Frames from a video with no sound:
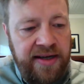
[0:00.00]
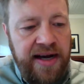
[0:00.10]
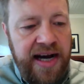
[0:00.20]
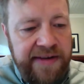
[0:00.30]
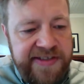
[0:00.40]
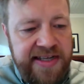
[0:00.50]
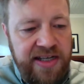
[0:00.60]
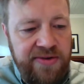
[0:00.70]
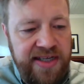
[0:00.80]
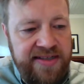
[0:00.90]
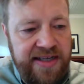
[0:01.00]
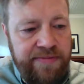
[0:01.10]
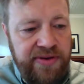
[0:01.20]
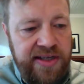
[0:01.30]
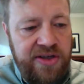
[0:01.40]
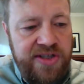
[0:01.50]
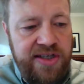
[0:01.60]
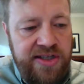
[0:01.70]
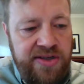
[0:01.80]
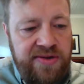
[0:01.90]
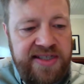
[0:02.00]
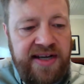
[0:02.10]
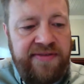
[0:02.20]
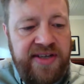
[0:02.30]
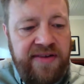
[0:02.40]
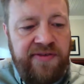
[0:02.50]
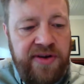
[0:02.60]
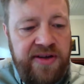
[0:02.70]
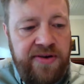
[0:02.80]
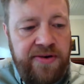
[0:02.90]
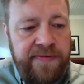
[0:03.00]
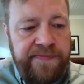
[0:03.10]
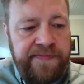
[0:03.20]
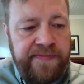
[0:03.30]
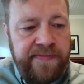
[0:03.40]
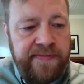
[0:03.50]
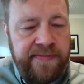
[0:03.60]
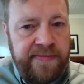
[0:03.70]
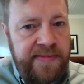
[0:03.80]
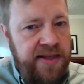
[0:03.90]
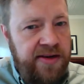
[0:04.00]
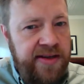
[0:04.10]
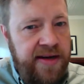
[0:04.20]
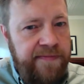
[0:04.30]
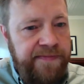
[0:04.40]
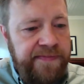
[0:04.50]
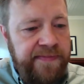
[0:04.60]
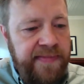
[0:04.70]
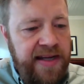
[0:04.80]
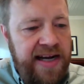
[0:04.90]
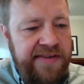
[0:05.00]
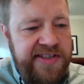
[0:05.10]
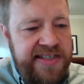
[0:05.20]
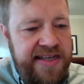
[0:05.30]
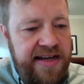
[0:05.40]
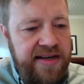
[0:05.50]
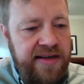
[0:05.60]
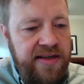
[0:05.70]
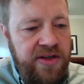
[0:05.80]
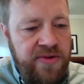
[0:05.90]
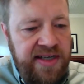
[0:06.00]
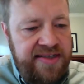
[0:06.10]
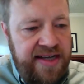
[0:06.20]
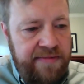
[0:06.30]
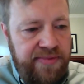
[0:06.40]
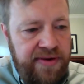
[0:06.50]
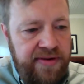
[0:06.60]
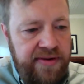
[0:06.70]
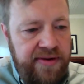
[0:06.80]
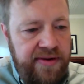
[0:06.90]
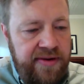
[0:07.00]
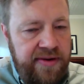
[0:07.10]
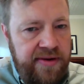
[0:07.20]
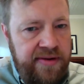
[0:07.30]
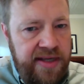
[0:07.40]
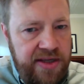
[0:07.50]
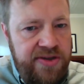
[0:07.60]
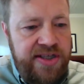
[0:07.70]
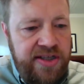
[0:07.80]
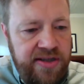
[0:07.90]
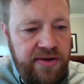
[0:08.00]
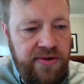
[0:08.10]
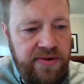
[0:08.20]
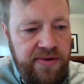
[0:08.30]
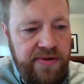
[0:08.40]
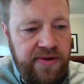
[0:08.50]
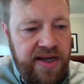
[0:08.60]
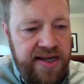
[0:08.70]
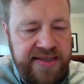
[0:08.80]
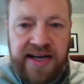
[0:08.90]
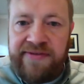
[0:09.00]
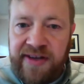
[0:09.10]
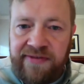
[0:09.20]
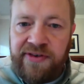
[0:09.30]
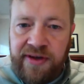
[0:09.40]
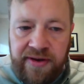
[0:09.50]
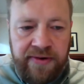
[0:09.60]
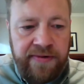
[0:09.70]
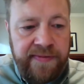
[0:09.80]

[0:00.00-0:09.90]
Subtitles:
I have set you an example that you should do as I have done for you." You hear that? I have set you an example that you should do as I have done for you.